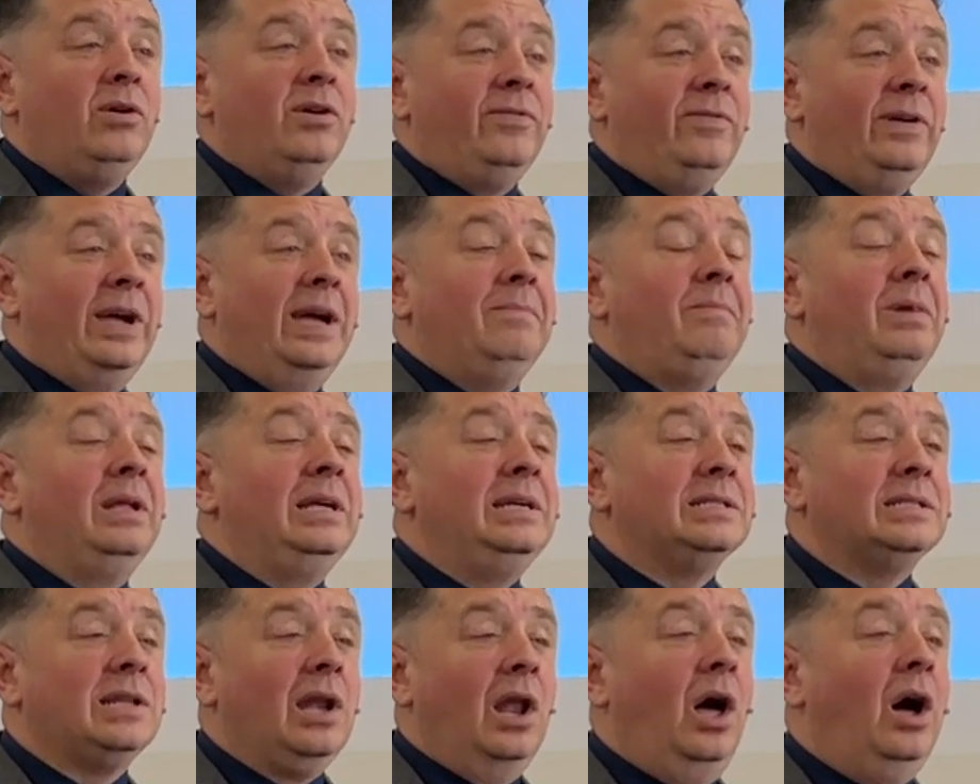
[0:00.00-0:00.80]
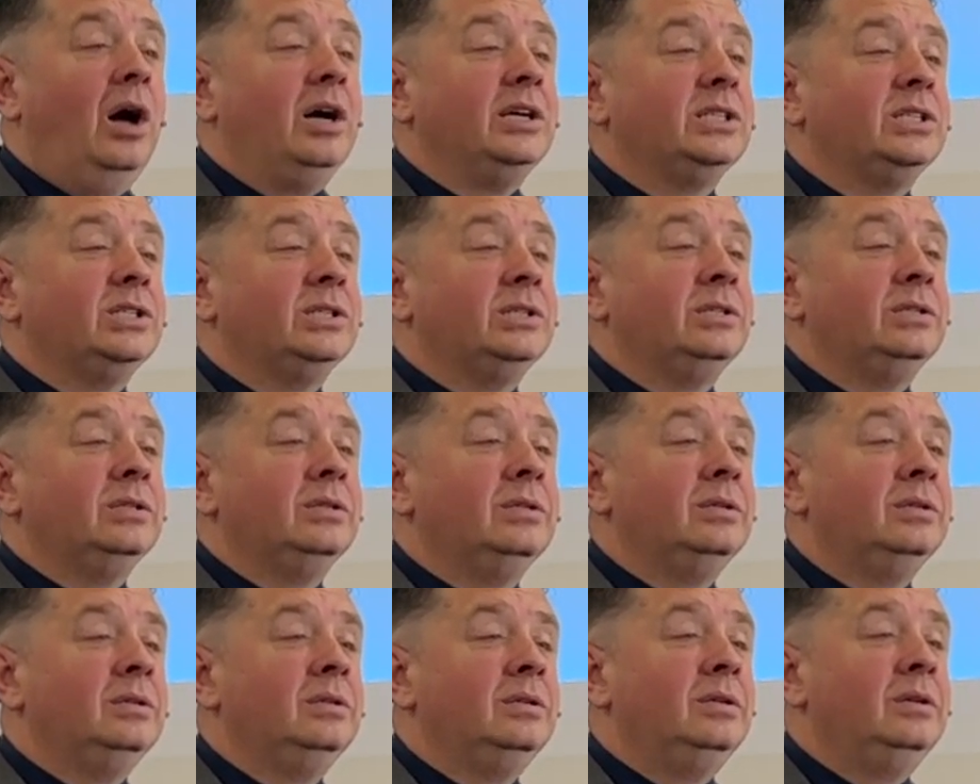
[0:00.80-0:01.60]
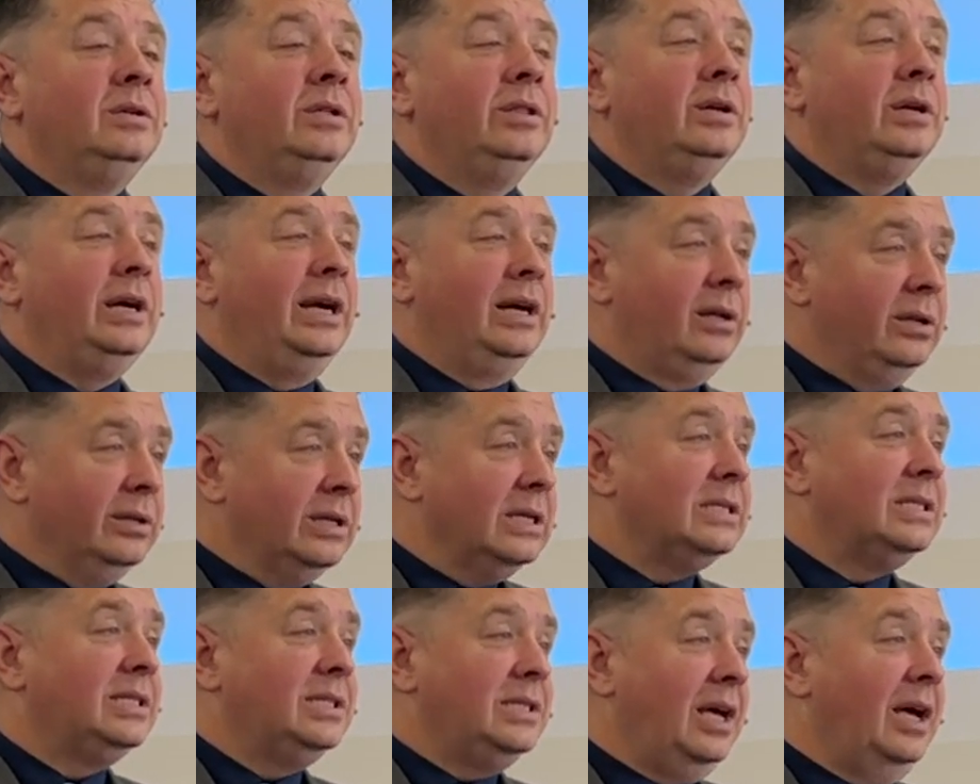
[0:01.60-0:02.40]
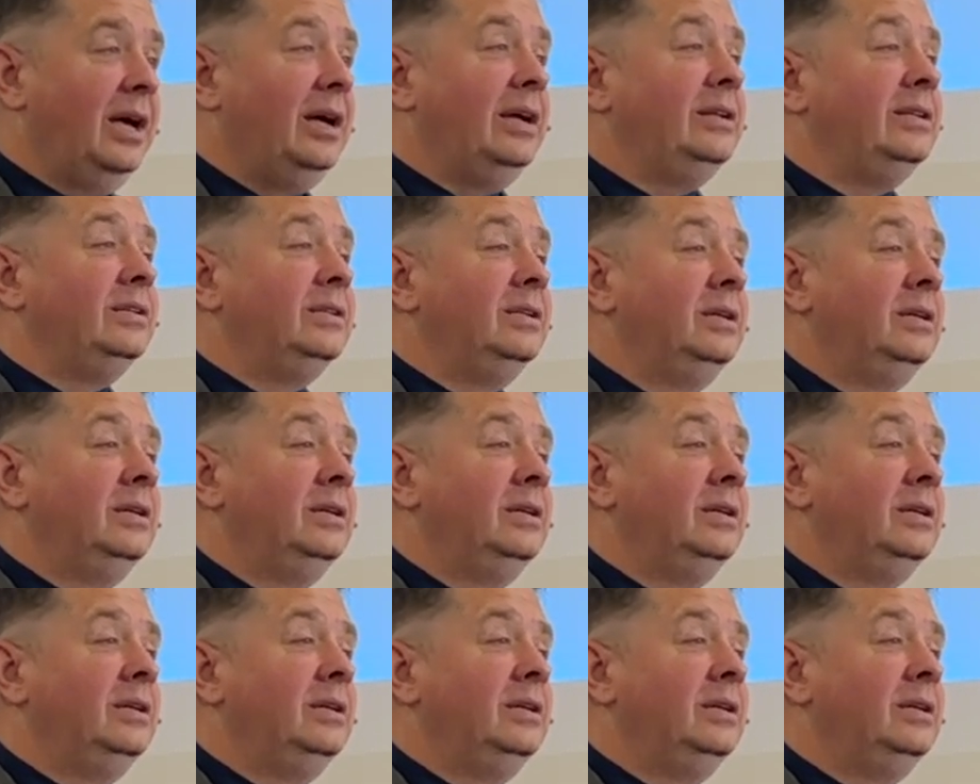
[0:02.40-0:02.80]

a family has lost their eldest son